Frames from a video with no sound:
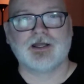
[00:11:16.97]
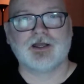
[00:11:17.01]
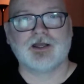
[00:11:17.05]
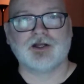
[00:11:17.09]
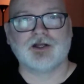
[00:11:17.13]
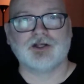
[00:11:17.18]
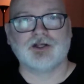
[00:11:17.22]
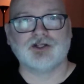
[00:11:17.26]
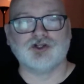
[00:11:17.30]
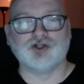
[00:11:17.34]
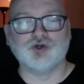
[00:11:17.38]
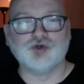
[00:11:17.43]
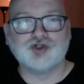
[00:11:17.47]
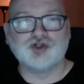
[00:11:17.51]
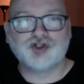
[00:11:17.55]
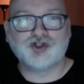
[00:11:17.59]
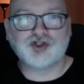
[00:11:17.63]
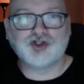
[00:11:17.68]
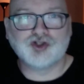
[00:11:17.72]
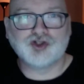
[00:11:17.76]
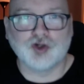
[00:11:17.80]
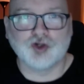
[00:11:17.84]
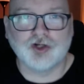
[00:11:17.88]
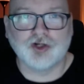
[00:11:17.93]
You
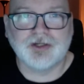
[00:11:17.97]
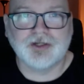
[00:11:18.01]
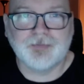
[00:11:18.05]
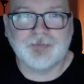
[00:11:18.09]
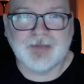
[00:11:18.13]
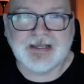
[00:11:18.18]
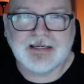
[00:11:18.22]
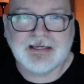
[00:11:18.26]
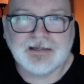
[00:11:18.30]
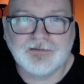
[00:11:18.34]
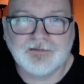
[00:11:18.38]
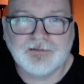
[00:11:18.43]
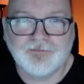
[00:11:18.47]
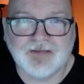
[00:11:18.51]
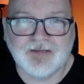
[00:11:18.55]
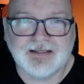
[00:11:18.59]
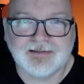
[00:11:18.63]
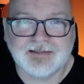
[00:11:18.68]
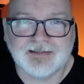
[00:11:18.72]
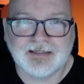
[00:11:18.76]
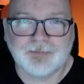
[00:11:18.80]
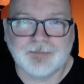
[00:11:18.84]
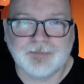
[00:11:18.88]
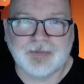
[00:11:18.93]
should be
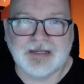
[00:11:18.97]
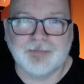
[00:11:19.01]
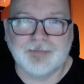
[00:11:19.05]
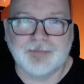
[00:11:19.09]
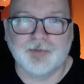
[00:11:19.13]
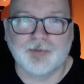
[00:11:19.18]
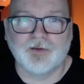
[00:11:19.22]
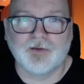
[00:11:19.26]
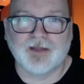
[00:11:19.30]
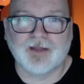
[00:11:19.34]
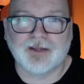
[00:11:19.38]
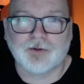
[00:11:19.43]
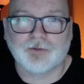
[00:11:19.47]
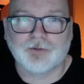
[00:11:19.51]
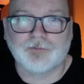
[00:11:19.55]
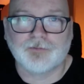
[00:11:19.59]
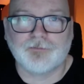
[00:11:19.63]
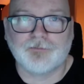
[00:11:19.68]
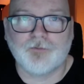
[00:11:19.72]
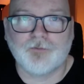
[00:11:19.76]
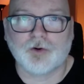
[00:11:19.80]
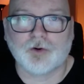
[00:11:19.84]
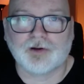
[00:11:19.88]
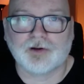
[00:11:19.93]
convincing people that your
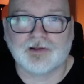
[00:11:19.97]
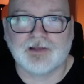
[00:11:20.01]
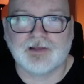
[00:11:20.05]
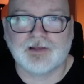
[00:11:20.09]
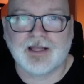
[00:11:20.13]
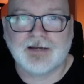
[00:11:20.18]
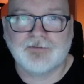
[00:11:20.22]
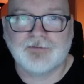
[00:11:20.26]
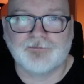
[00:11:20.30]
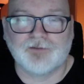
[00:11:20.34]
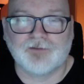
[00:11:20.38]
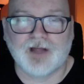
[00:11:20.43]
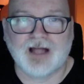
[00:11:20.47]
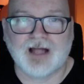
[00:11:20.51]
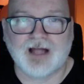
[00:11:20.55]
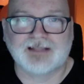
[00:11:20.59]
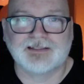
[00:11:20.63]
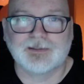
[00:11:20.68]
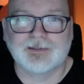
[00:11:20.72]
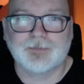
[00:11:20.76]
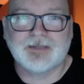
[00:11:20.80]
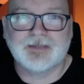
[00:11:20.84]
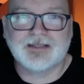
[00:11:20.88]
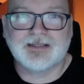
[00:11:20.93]
fourth line
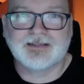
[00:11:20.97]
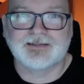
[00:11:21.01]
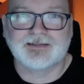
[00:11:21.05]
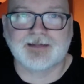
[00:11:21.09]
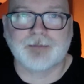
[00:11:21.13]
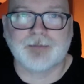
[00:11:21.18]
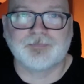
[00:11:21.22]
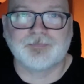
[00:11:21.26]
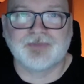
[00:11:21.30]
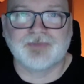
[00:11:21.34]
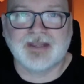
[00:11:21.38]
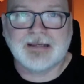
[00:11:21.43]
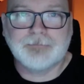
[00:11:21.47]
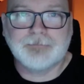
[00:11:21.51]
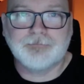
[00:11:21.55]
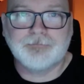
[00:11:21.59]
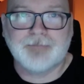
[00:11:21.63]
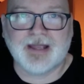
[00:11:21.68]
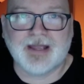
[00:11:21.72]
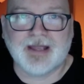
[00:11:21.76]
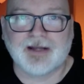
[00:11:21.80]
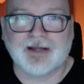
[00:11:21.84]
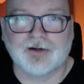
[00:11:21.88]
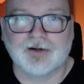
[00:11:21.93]
Flotsam is something
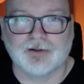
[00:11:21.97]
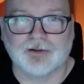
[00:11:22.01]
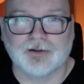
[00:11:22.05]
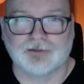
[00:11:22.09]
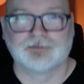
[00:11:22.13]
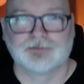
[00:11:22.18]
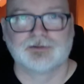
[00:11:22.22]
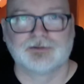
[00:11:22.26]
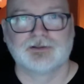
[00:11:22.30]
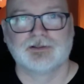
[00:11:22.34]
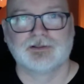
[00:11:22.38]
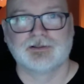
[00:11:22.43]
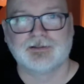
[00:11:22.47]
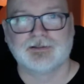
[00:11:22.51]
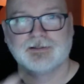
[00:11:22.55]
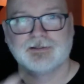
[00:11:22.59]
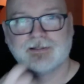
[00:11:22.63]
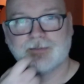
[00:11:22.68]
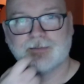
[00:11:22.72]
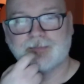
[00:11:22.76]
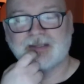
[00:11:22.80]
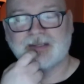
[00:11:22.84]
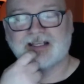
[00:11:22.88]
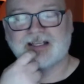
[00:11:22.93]
better,
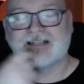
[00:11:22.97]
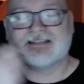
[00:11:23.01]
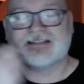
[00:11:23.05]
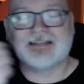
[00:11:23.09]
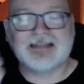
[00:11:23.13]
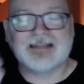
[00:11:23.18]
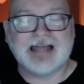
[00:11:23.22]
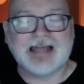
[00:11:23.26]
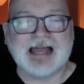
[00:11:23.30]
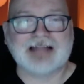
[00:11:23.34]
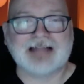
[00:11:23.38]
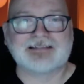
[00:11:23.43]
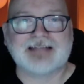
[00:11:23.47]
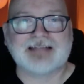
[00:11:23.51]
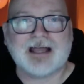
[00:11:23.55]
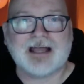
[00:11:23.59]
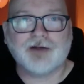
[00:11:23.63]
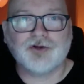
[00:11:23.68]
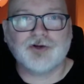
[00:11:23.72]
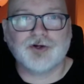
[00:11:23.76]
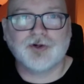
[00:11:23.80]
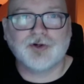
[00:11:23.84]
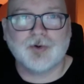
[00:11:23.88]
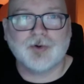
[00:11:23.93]
because that's how
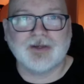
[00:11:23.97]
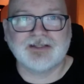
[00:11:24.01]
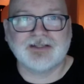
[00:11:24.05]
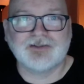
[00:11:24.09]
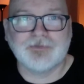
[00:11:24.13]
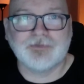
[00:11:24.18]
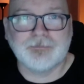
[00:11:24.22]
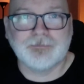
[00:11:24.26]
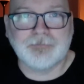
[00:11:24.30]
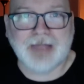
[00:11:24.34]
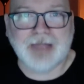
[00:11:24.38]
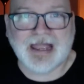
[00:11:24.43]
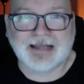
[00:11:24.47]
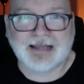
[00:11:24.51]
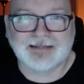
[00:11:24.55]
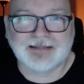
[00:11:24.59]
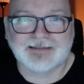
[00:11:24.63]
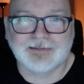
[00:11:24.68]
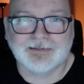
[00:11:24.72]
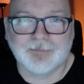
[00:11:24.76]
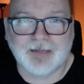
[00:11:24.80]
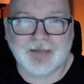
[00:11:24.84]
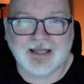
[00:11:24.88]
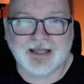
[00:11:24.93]
you're going to
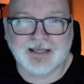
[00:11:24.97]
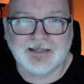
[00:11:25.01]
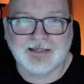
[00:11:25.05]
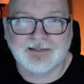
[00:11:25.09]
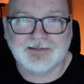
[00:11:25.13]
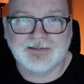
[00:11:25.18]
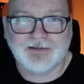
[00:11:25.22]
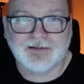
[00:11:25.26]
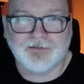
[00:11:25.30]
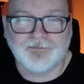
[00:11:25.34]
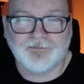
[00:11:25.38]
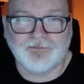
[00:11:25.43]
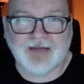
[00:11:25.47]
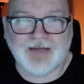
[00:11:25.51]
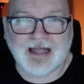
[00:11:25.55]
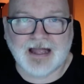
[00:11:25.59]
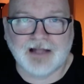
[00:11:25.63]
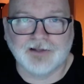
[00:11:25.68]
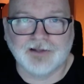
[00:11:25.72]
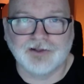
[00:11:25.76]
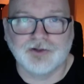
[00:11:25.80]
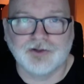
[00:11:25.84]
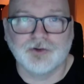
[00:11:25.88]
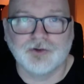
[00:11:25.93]
maximize
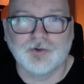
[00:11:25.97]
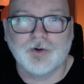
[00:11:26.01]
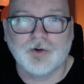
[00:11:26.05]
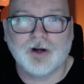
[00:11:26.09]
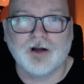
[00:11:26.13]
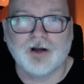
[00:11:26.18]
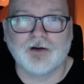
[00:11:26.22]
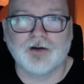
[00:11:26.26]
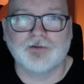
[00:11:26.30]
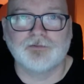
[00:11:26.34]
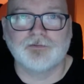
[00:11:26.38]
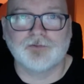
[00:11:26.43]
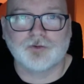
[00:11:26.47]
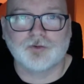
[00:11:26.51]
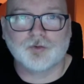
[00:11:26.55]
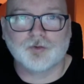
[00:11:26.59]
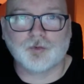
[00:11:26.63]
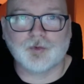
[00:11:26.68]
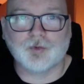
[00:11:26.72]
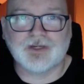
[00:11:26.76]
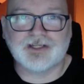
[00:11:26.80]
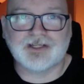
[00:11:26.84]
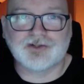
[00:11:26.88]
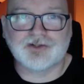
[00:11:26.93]
value of
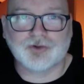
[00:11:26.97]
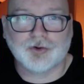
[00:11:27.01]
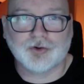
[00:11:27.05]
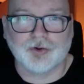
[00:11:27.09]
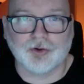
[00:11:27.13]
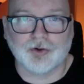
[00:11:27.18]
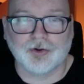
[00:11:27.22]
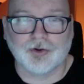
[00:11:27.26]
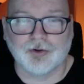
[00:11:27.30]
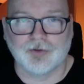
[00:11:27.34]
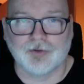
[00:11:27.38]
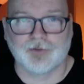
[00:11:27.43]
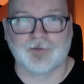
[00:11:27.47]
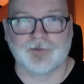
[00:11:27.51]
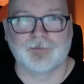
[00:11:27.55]
return.